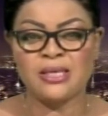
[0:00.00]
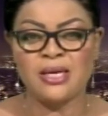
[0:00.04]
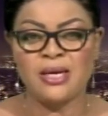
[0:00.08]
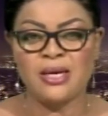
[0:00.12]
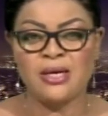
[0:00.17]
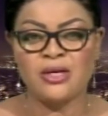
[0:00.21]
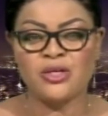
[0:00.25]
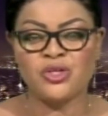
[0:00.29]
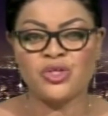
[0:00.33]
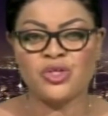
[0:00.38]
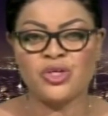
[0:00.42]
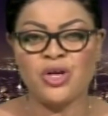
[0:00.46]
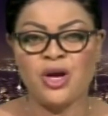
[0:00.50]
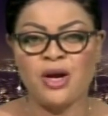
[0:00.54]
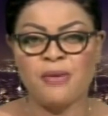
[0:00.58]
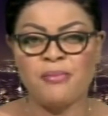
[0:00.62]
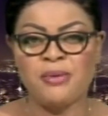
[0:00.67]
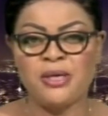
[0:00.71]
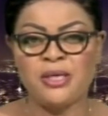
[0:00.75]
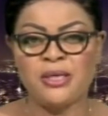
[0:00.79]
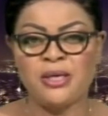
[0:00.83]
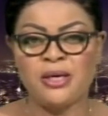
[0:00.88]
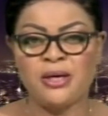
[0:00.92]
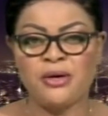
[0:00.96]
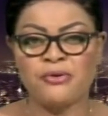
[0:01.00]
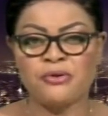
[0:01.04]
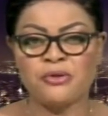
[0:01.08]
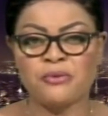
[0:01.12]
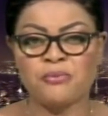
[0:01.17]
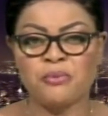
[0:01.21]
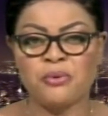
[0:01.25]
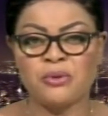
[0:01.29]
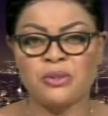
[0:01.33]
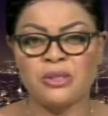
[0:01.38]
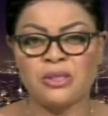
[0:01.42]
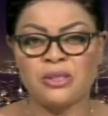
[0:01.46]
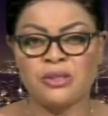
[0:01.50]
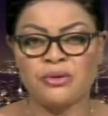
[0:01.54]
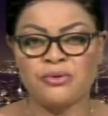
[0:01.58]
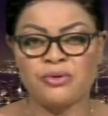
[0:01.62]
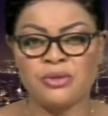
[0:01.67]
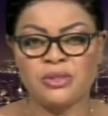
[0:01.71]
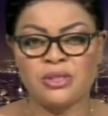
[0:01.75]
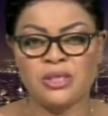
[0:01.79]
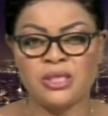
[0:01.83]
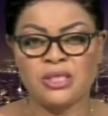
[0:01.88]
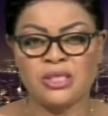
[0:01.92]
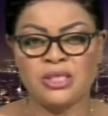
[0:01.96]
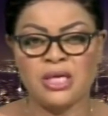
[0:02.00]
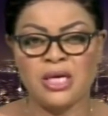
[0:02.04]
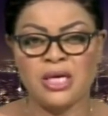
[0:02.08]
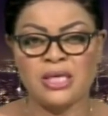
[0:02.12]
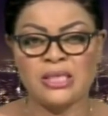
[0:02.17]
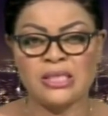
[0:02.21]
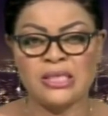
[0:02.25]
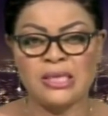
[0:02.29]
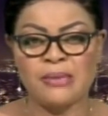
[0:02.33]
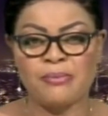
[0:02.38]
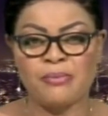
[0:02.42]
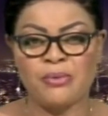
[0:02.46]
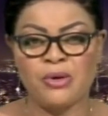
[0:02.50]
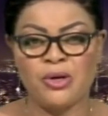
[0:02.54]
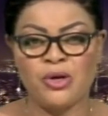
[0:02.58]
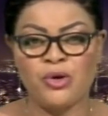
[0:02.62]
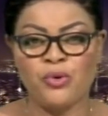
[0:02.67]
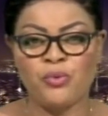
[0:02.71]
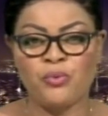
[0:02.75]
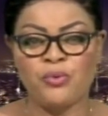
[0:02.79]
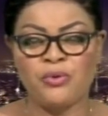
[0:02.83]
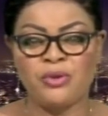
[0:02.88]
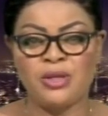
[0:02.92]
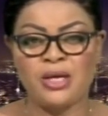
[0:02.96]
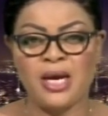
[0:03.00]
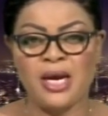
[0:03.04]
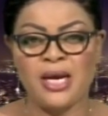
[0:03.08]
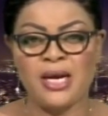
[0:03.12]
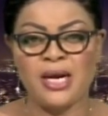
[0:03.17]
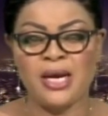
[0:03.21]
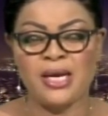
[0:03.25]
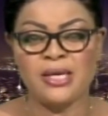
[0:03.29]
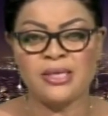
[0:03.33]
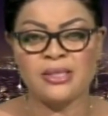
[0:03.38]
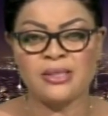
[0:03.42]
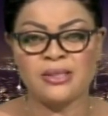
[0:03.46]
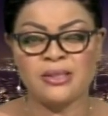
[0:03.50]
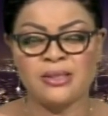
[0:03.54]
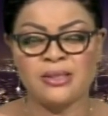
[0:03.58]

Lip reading: Star Building correspondent Christian Che Atam with the highlights.